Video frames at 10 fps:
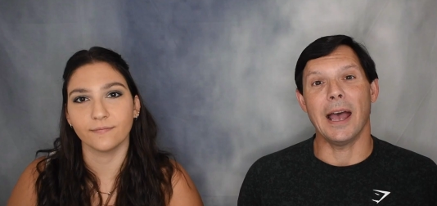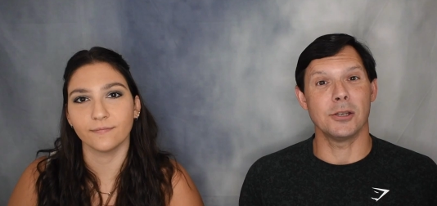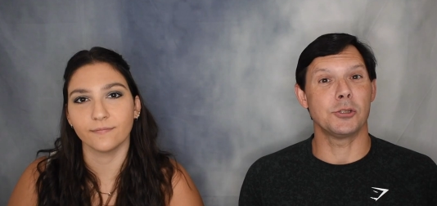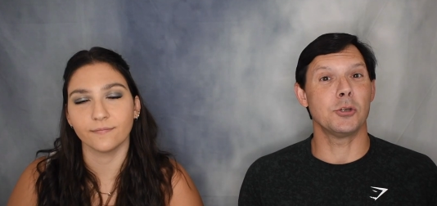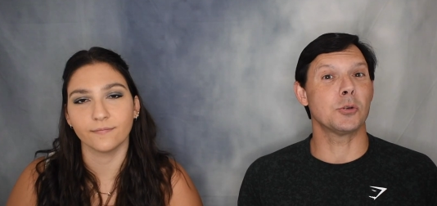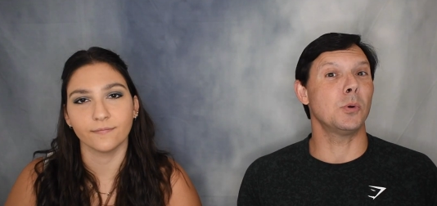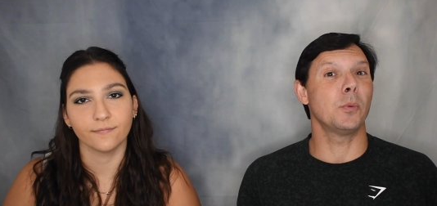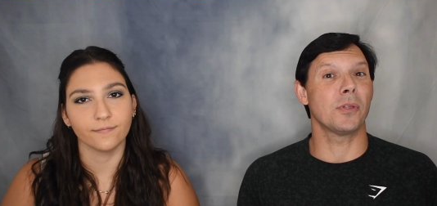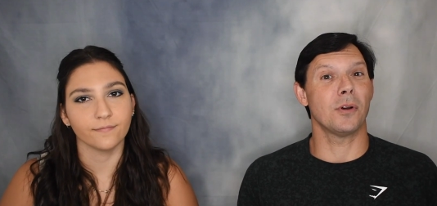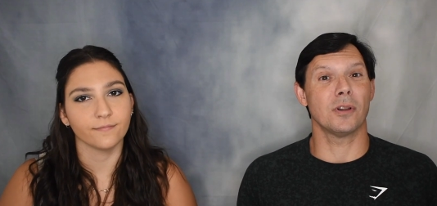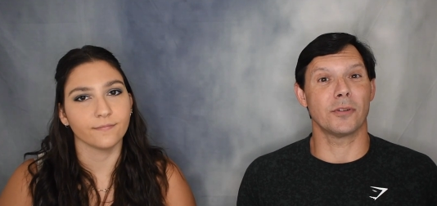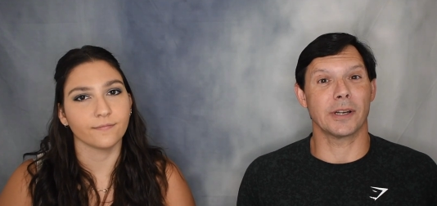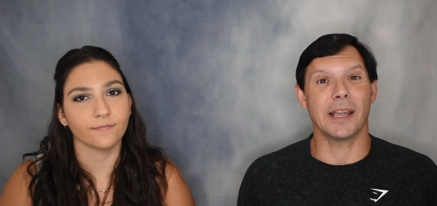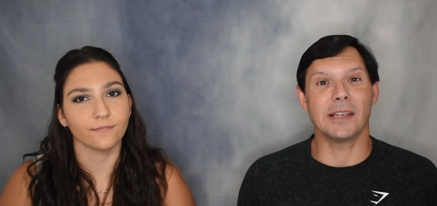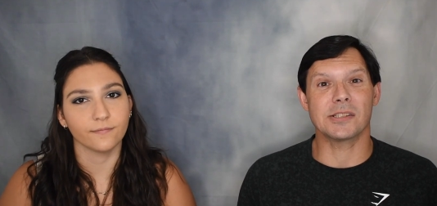Speaker 1: As usual with all of
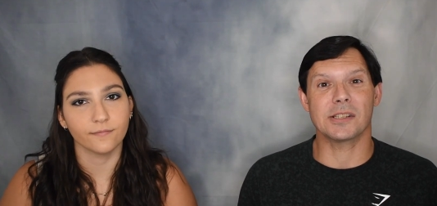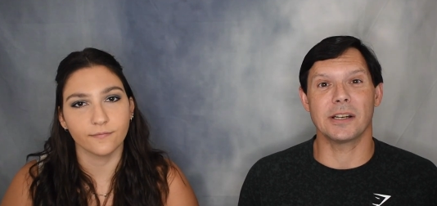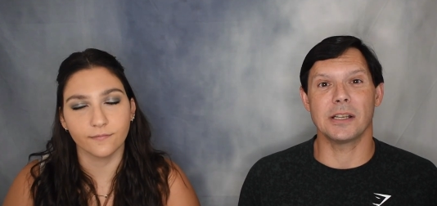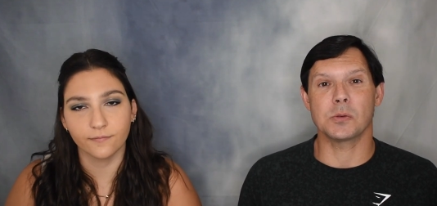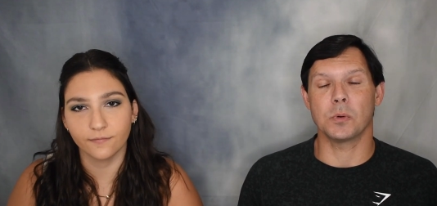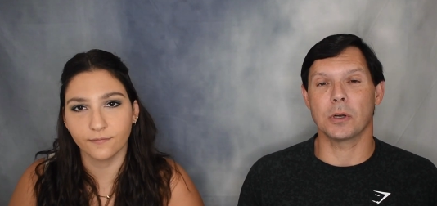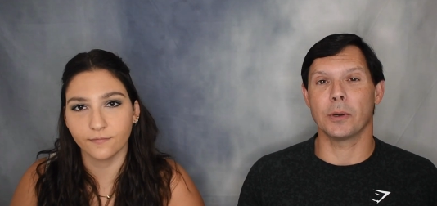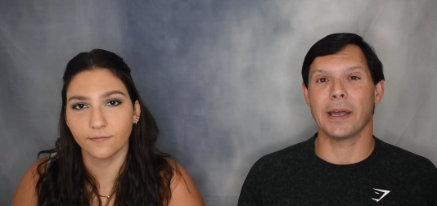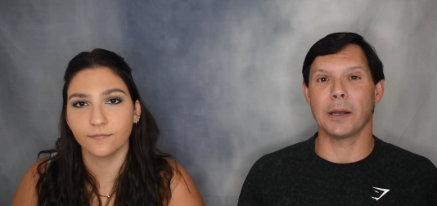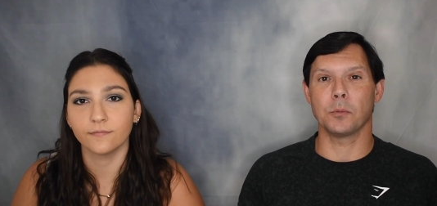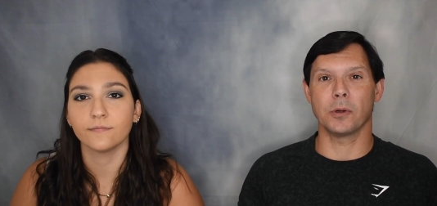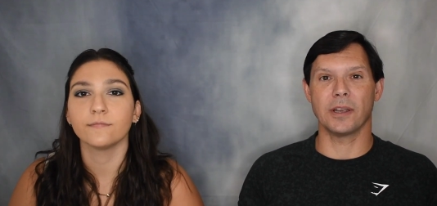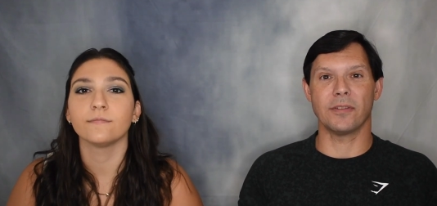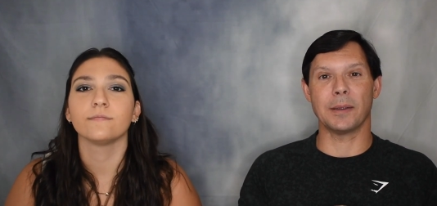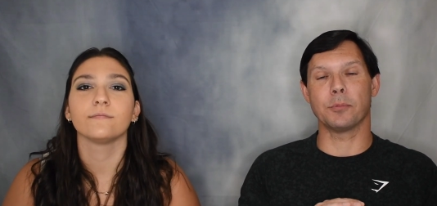our case studies, we'll go ahead and we'll
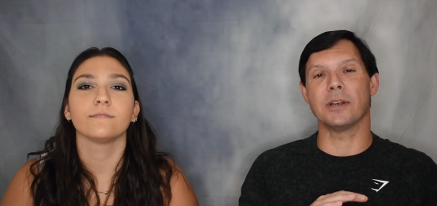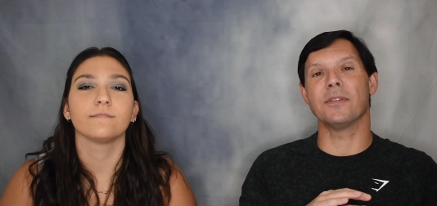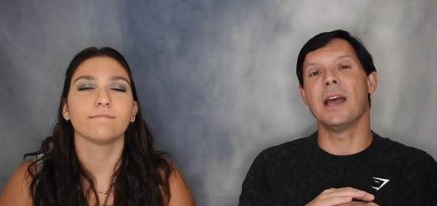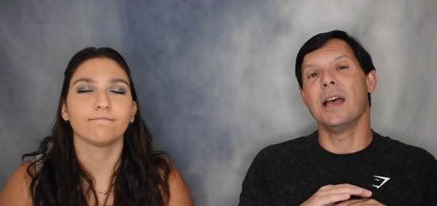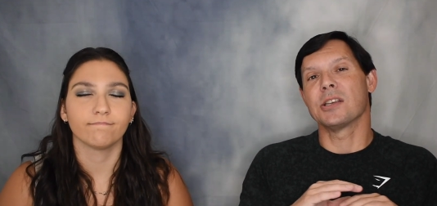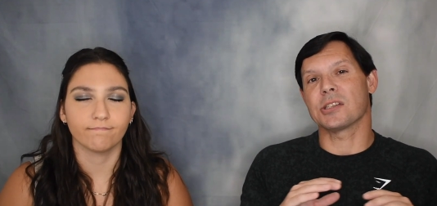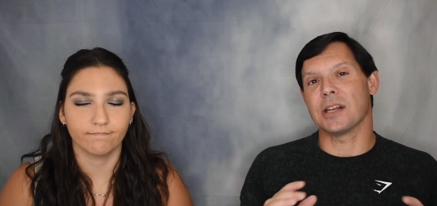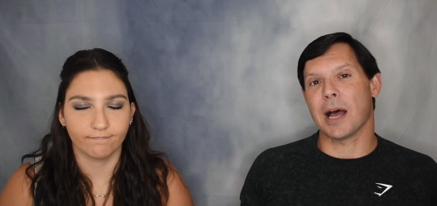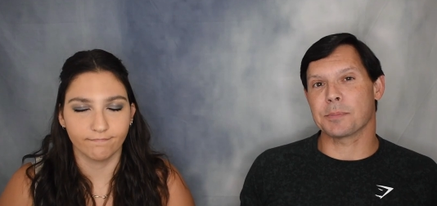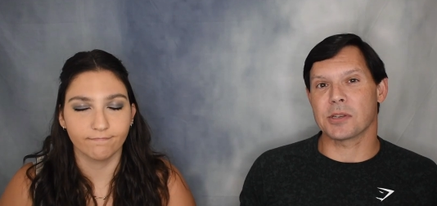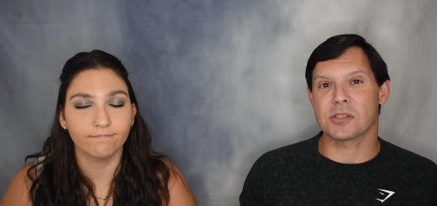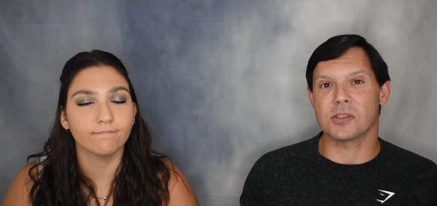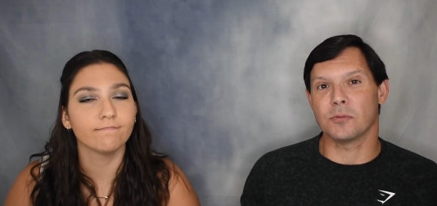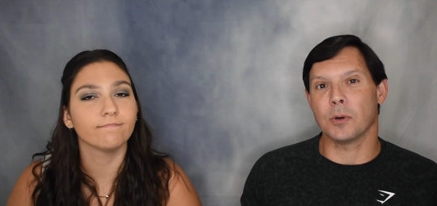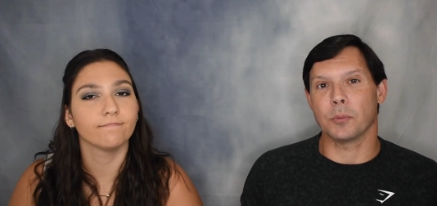give a brief
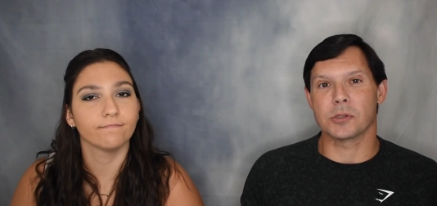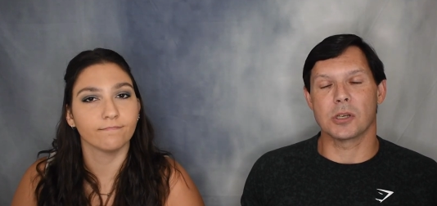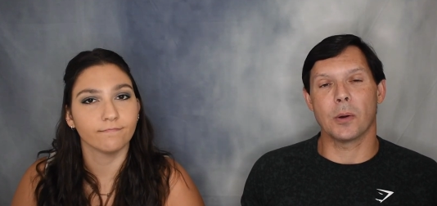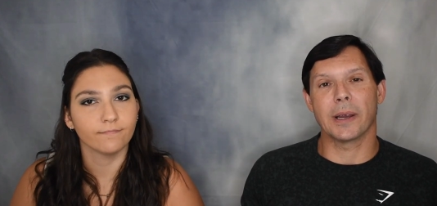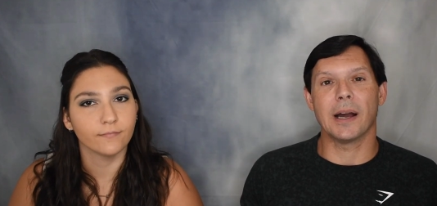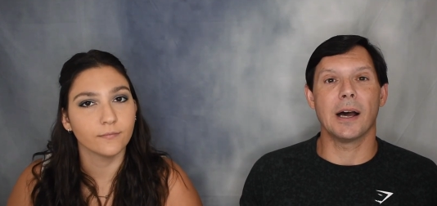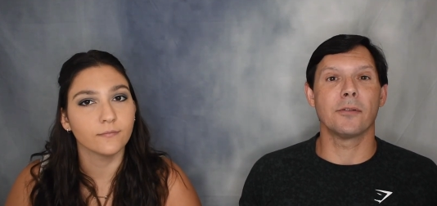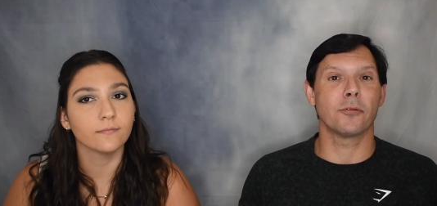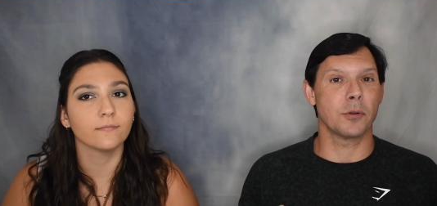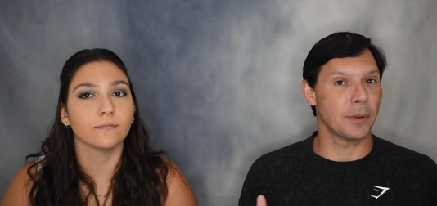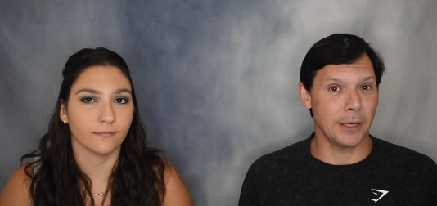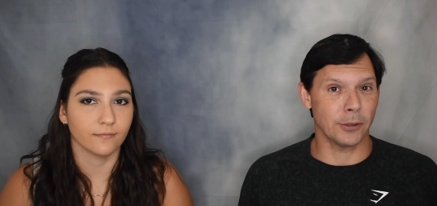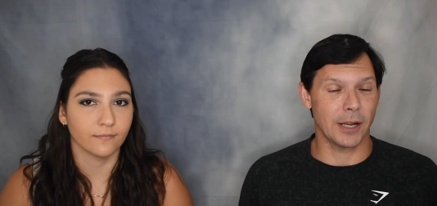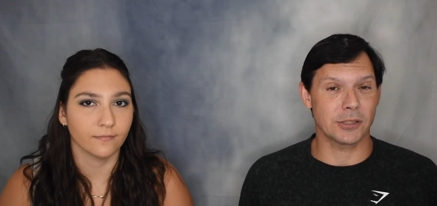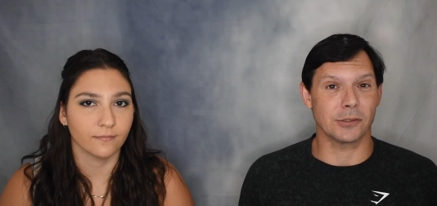synopsis of what was going on for the
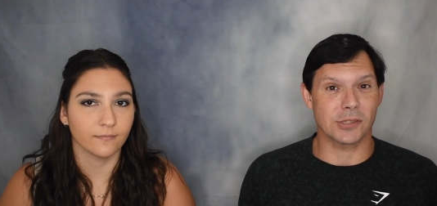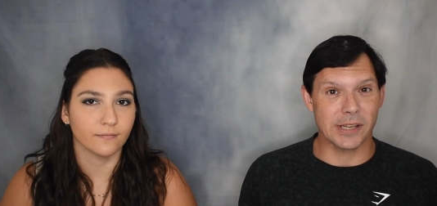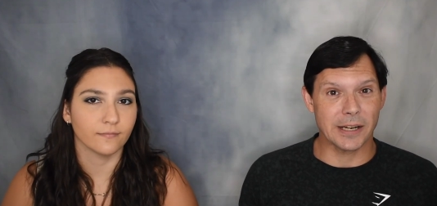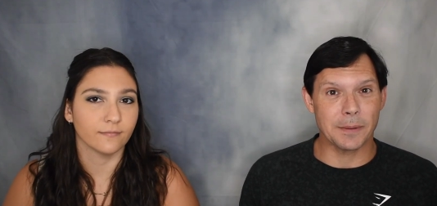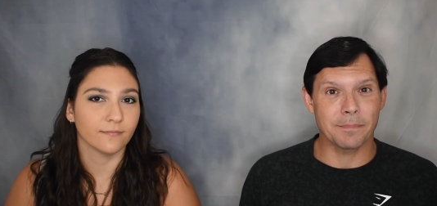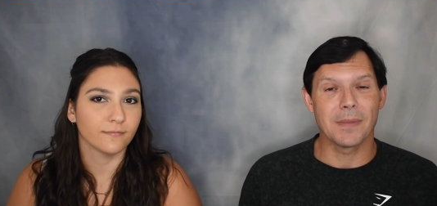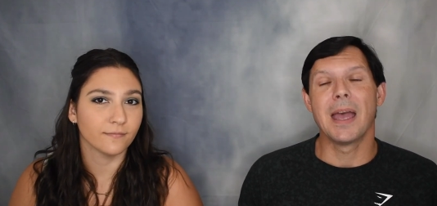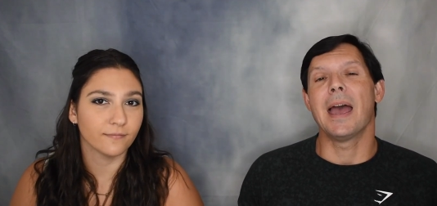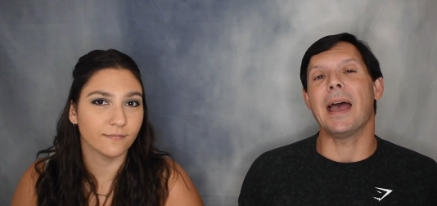meteorological setup,